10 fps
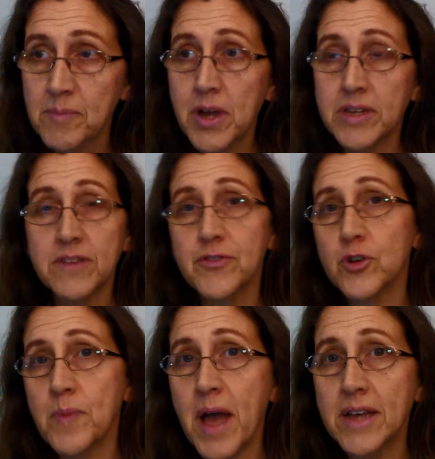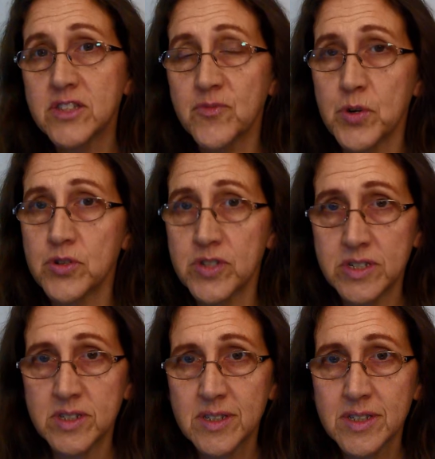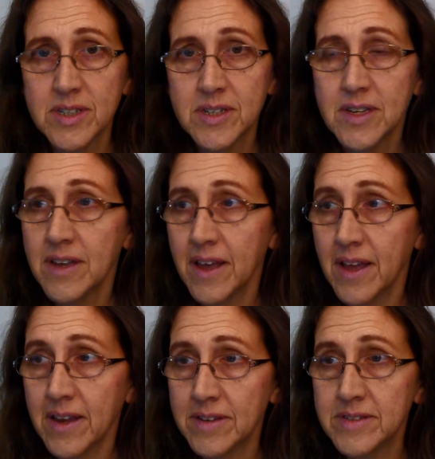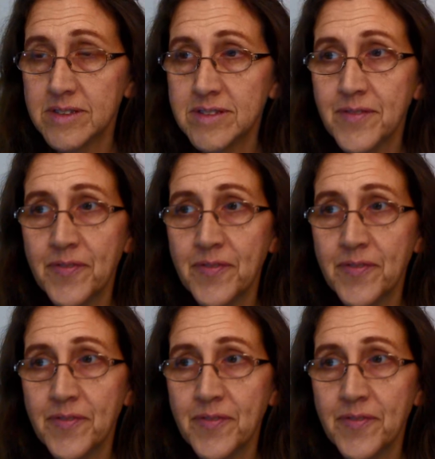But if you're a passive person and